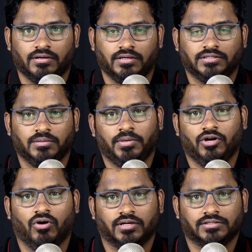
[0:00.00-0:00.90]
is simply
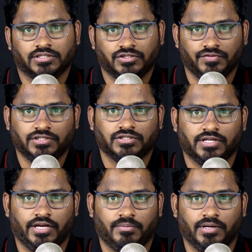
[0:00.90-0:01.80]
called as a switch
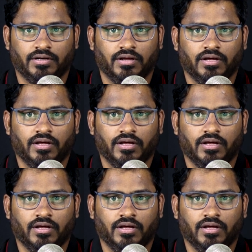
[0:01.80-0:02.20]
statement,